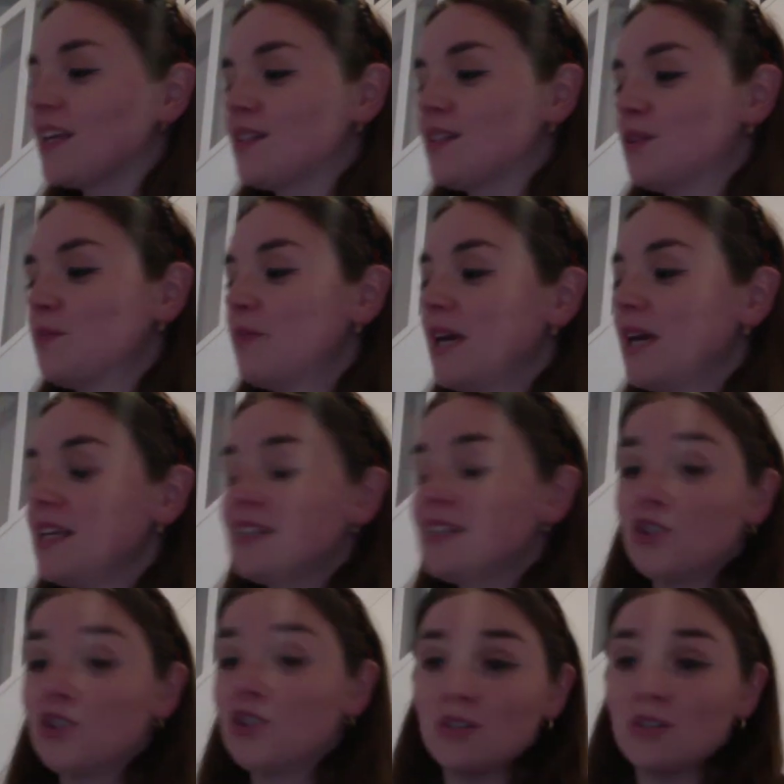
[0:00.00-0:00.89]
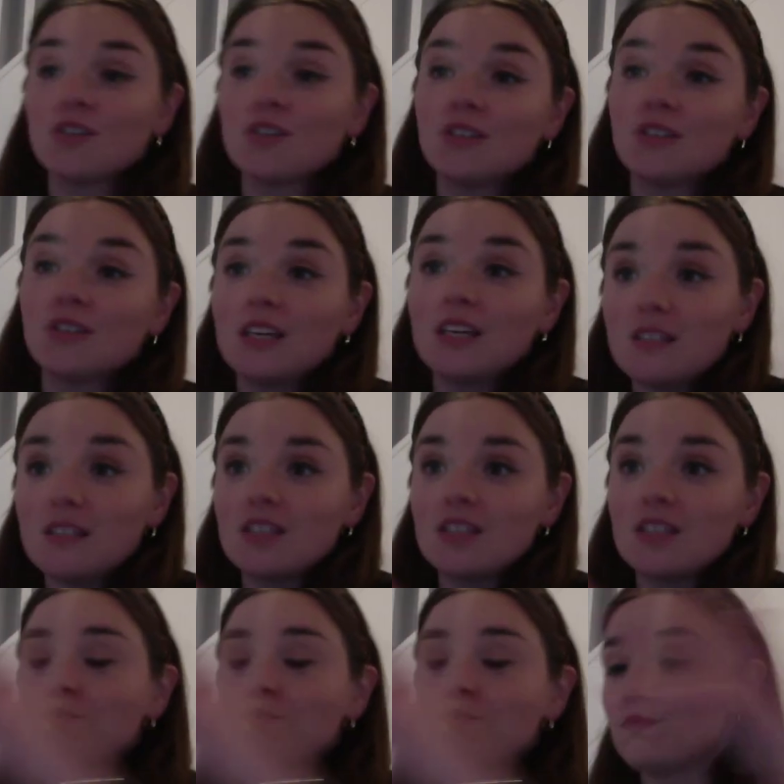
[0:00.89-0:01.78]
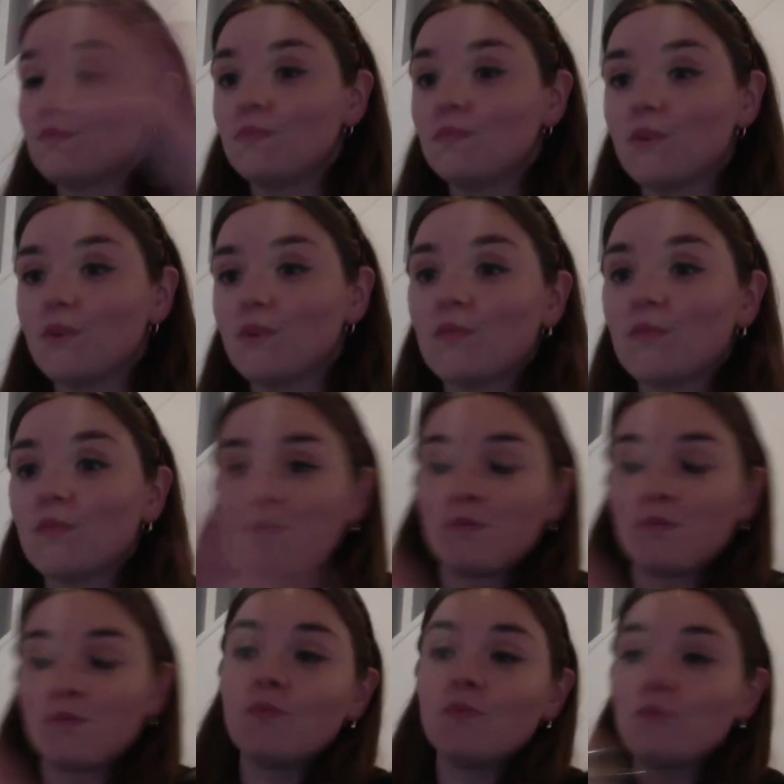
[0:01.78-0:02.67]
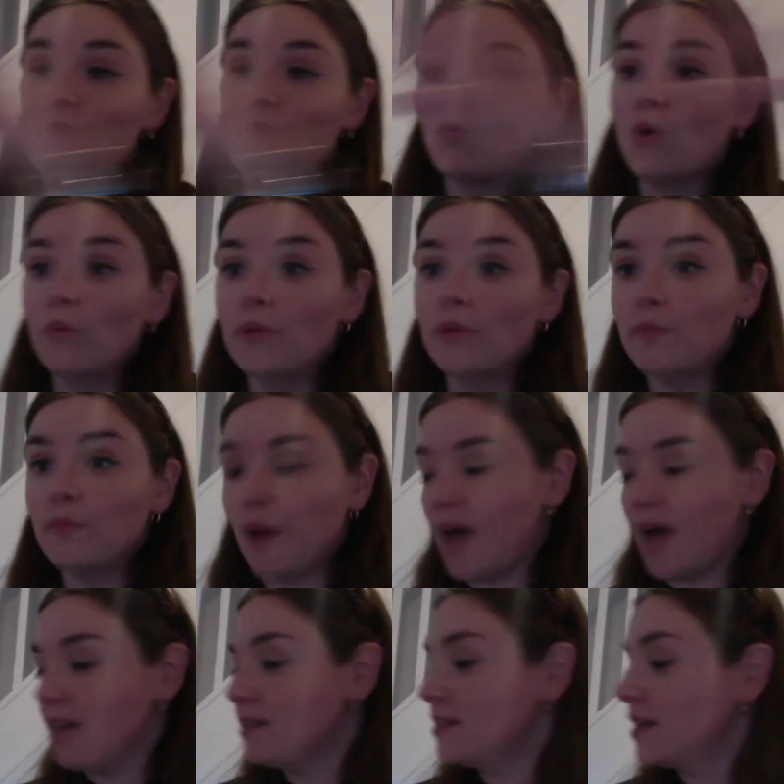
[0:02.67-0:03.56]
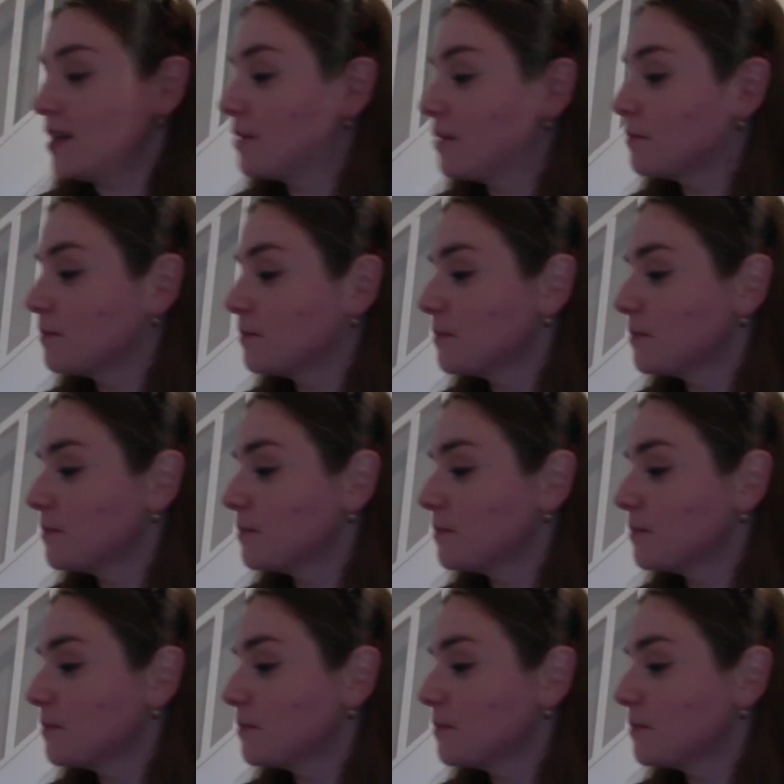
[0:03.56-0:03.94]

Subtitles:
so Maisie Johnson is this woman passing.